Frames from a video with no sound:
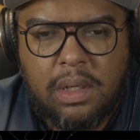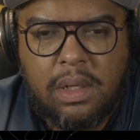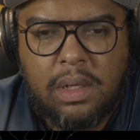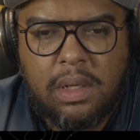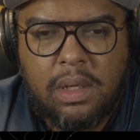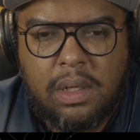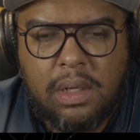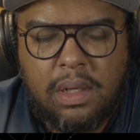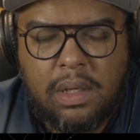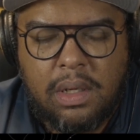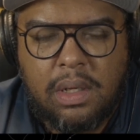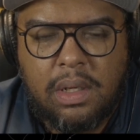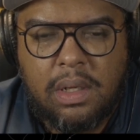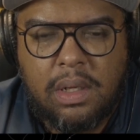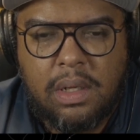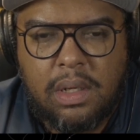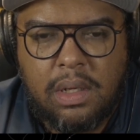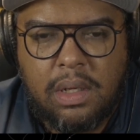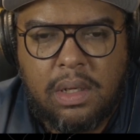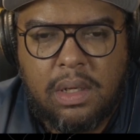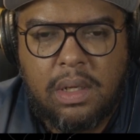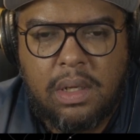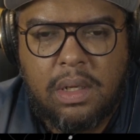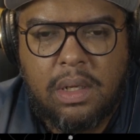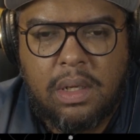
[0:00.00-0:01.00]

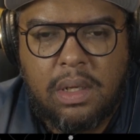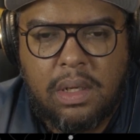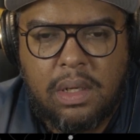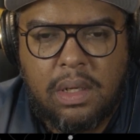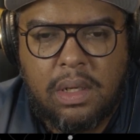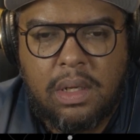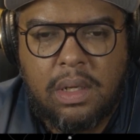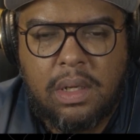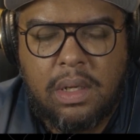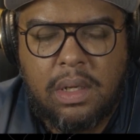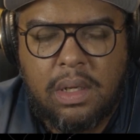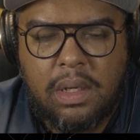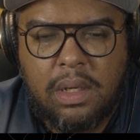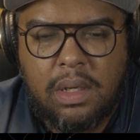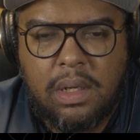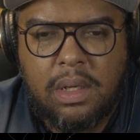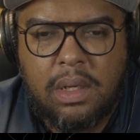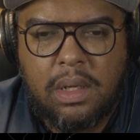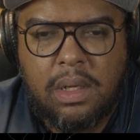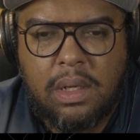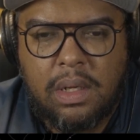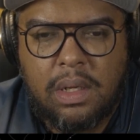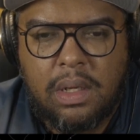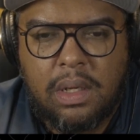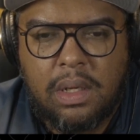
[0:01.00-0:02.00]

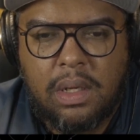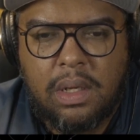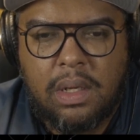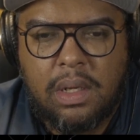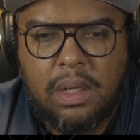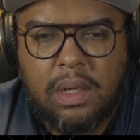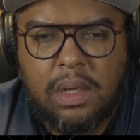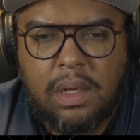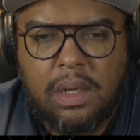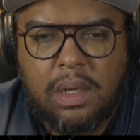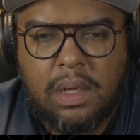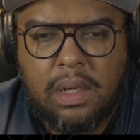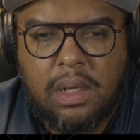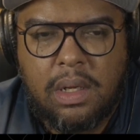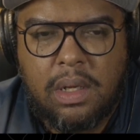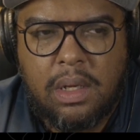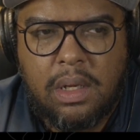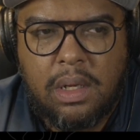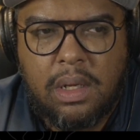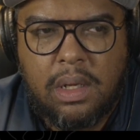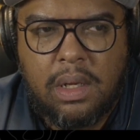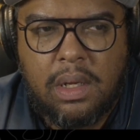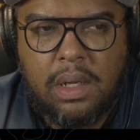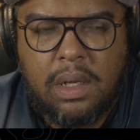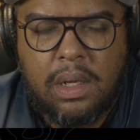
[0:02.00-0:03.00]

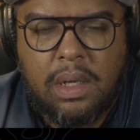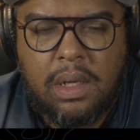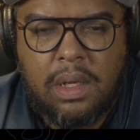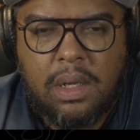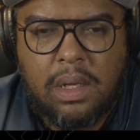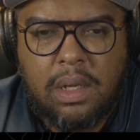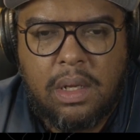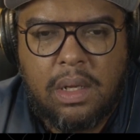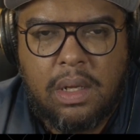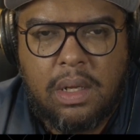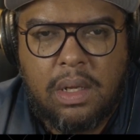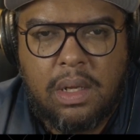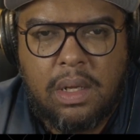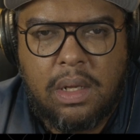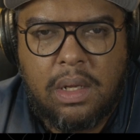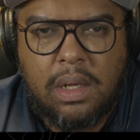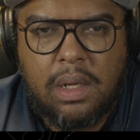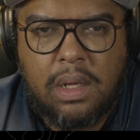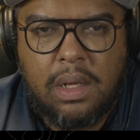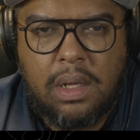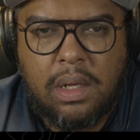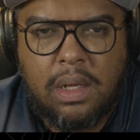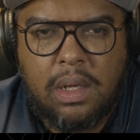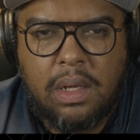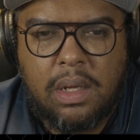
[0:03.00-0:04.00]

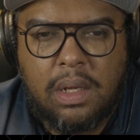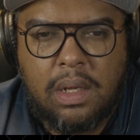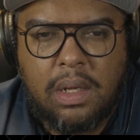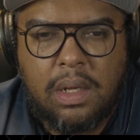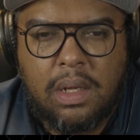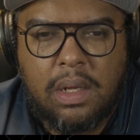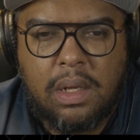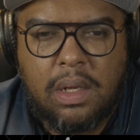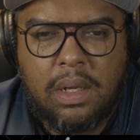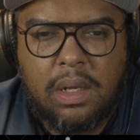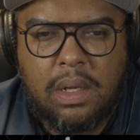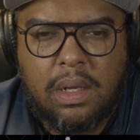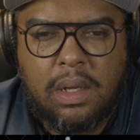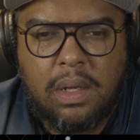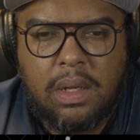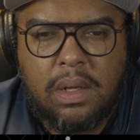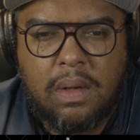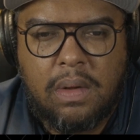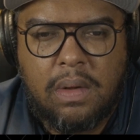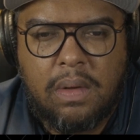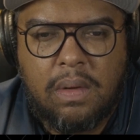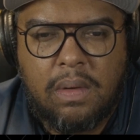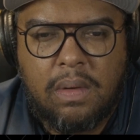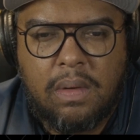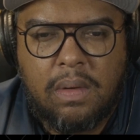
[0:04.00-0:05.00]

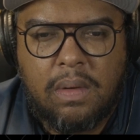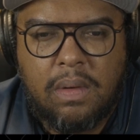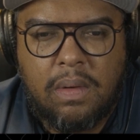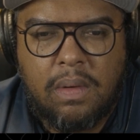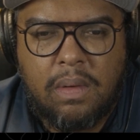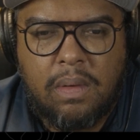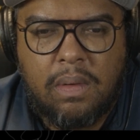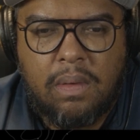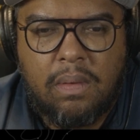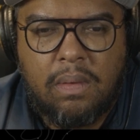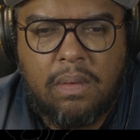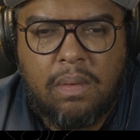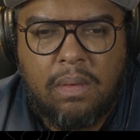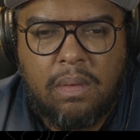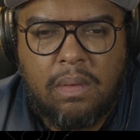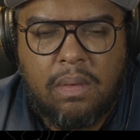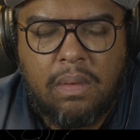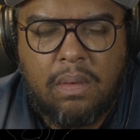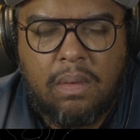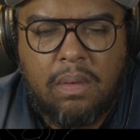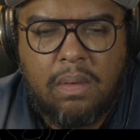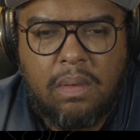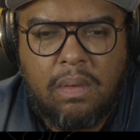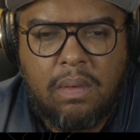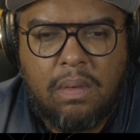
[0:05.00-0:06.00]

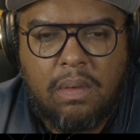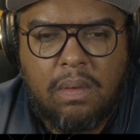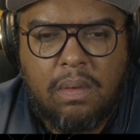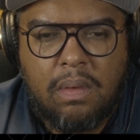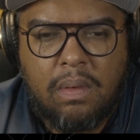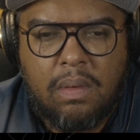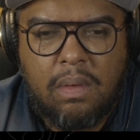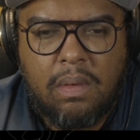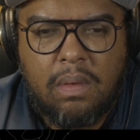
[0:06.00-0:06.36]
No words are spoken by the person on screen.